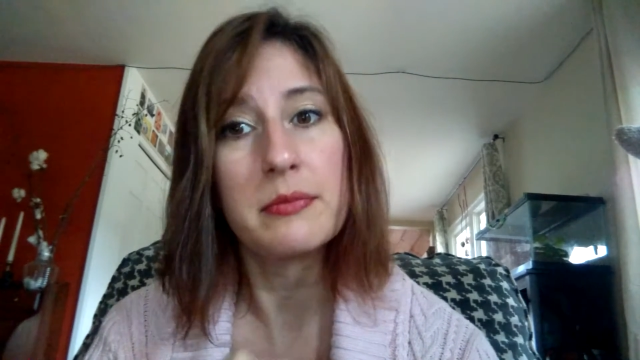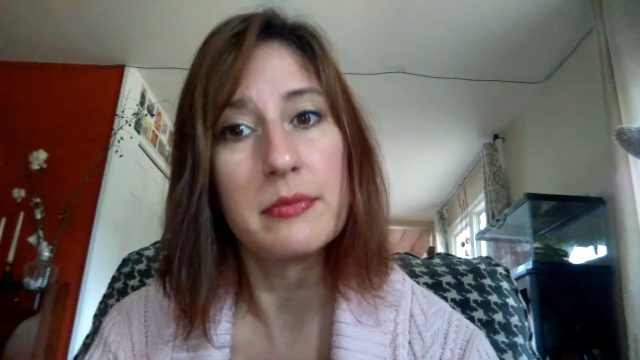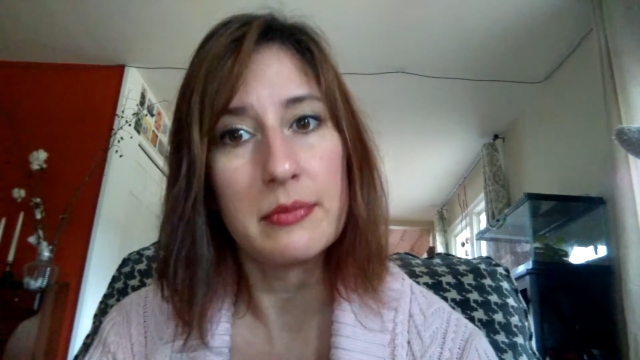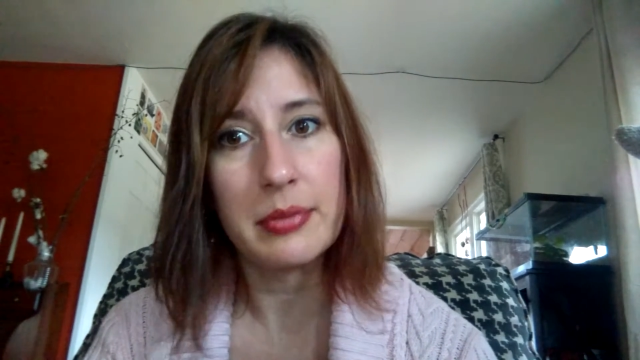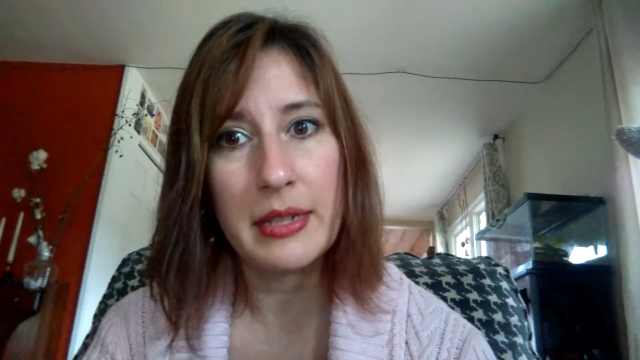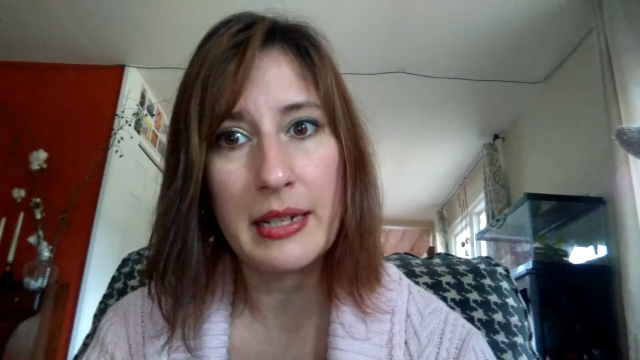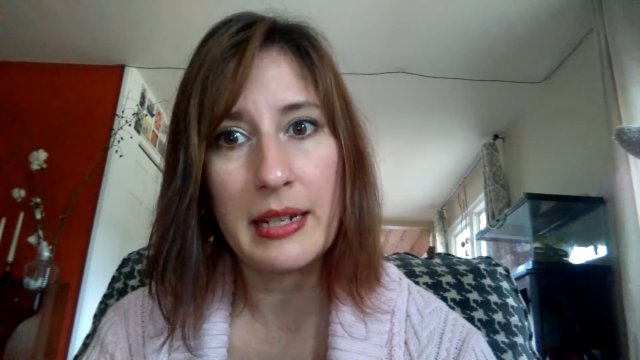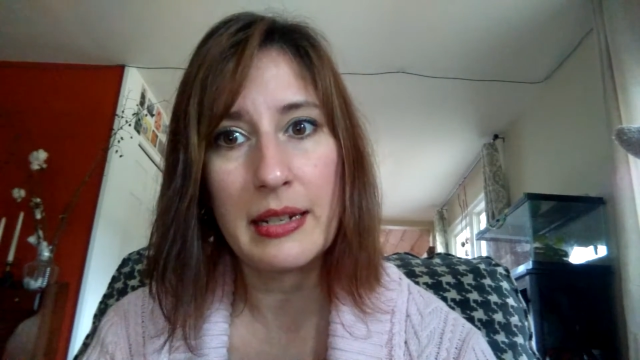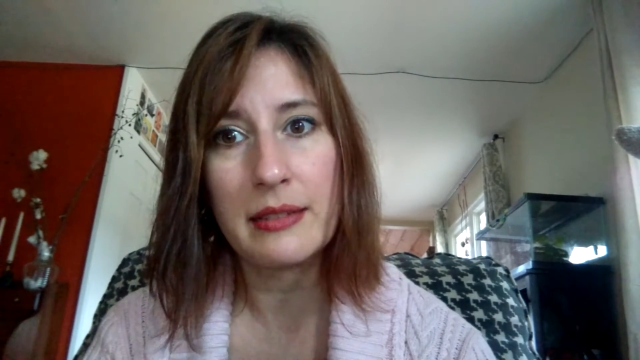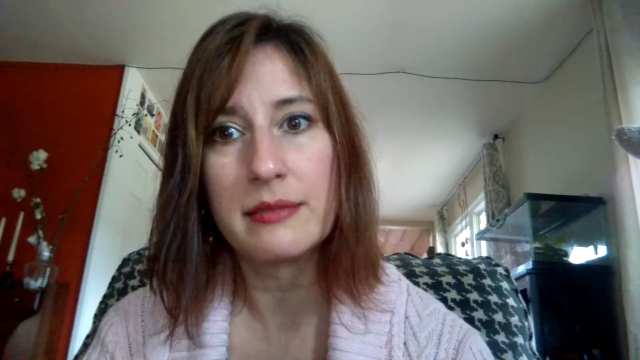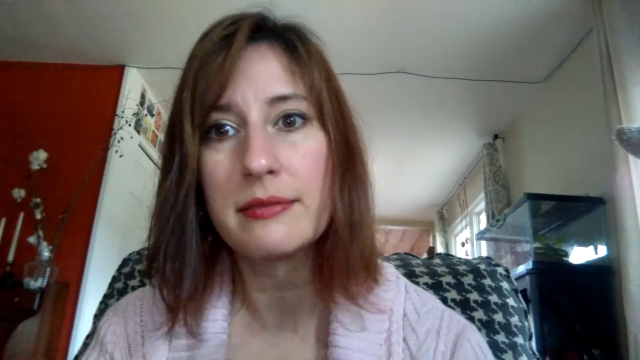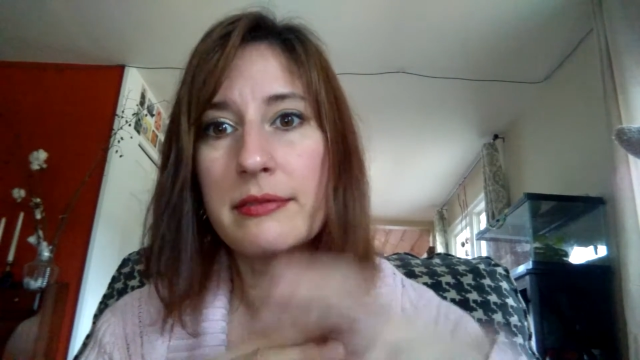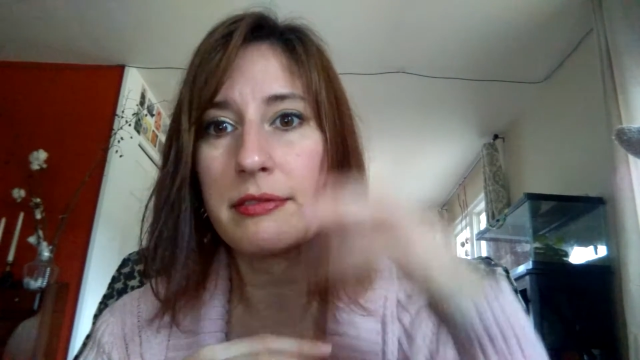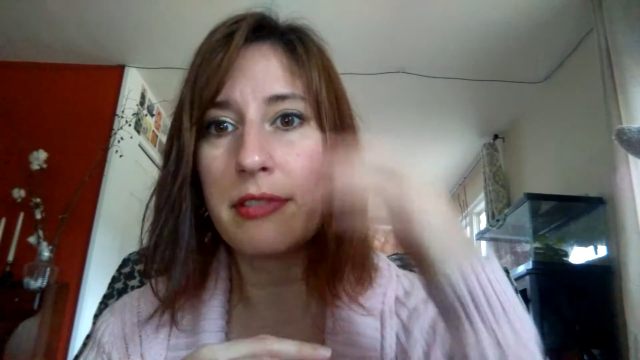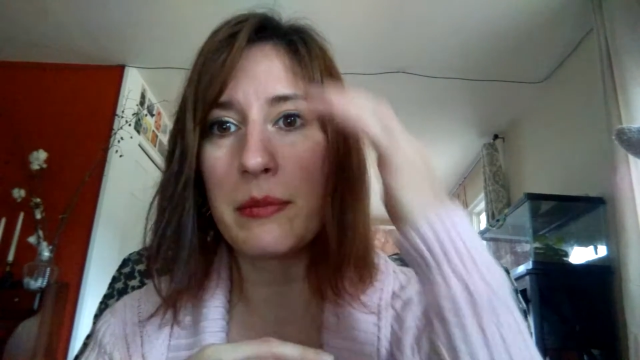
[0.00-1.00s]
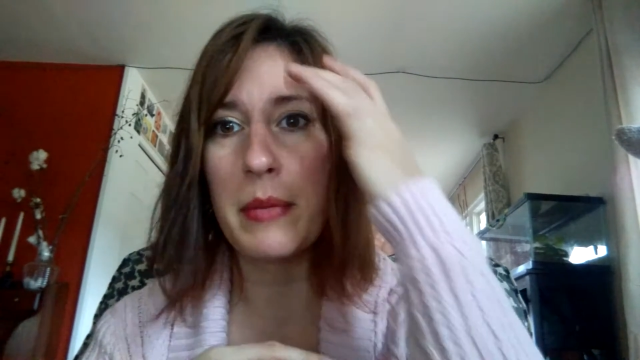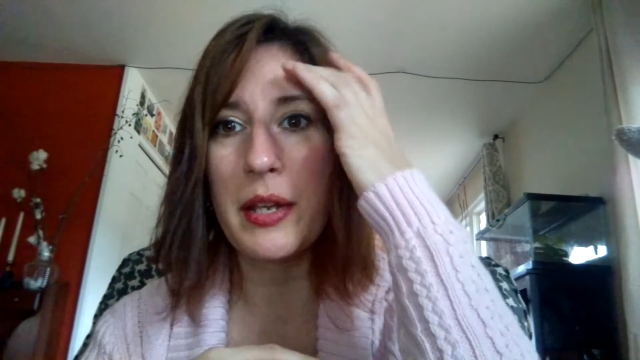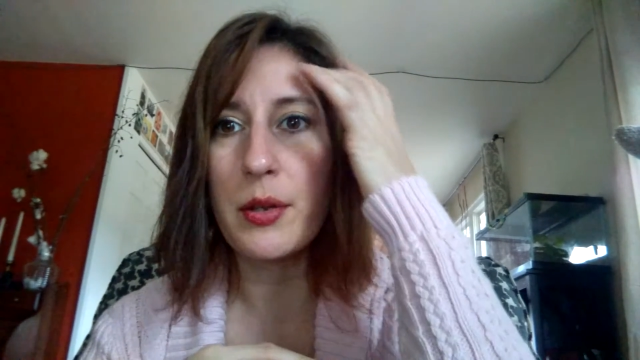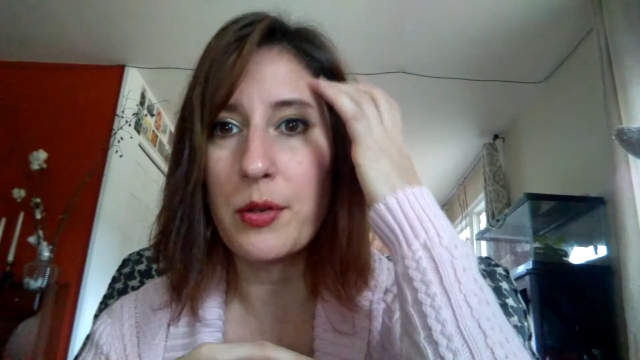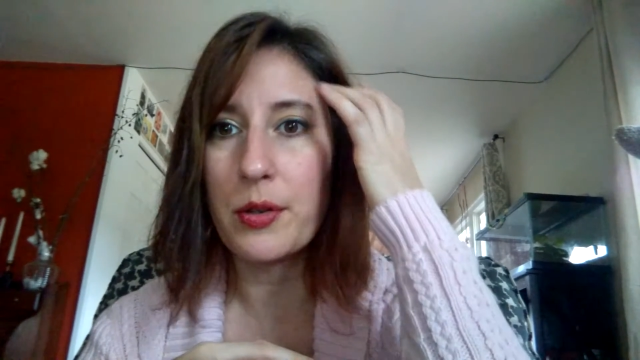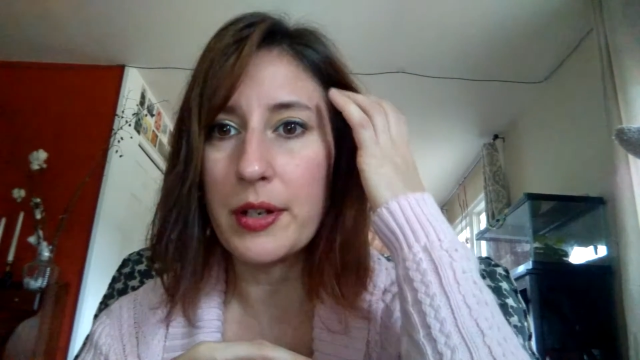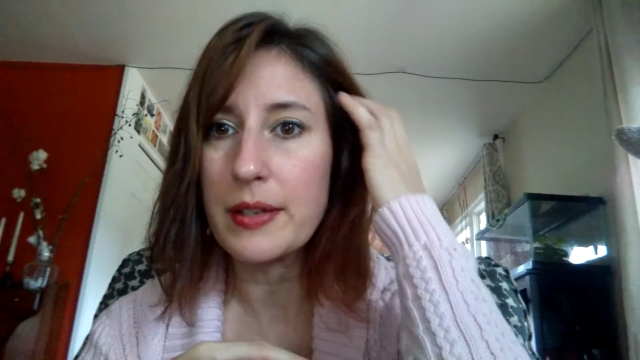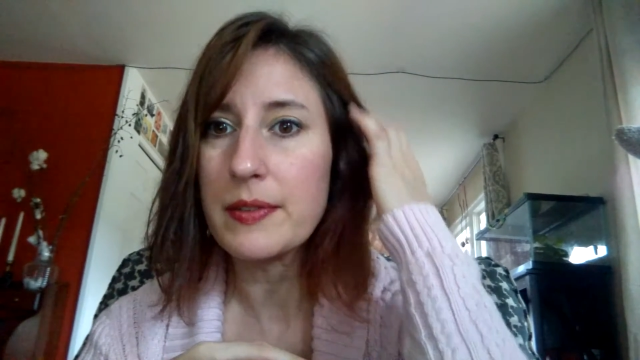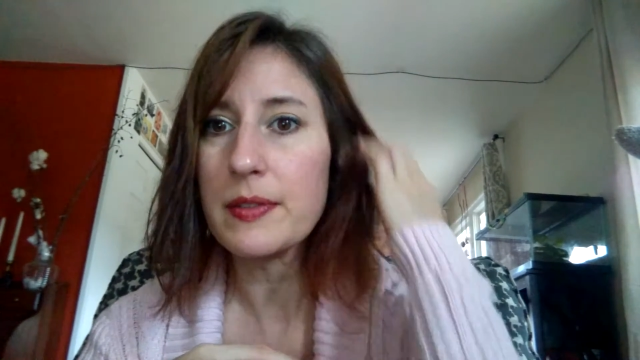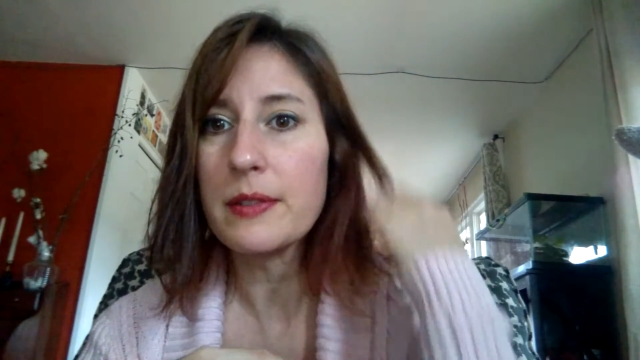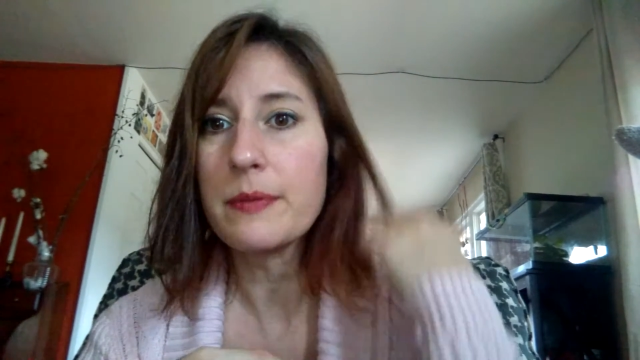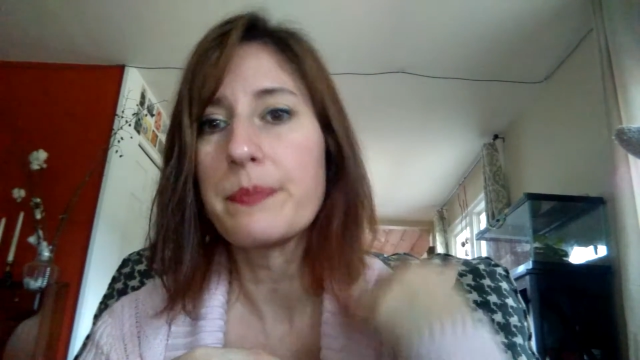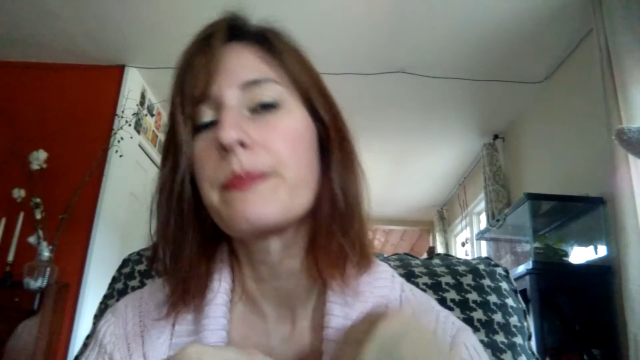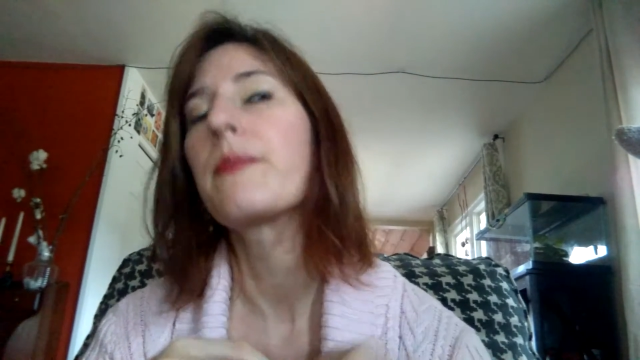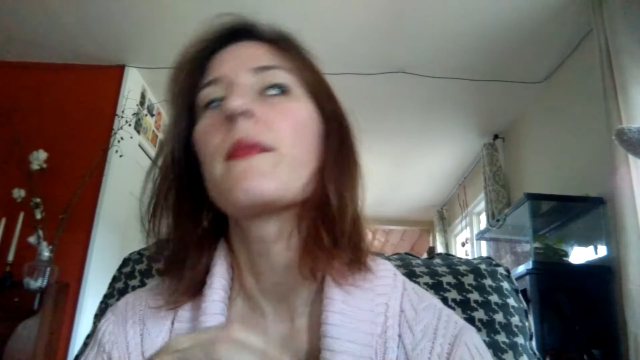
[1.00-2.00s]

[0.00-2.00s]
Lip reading: bleeding from my uterus.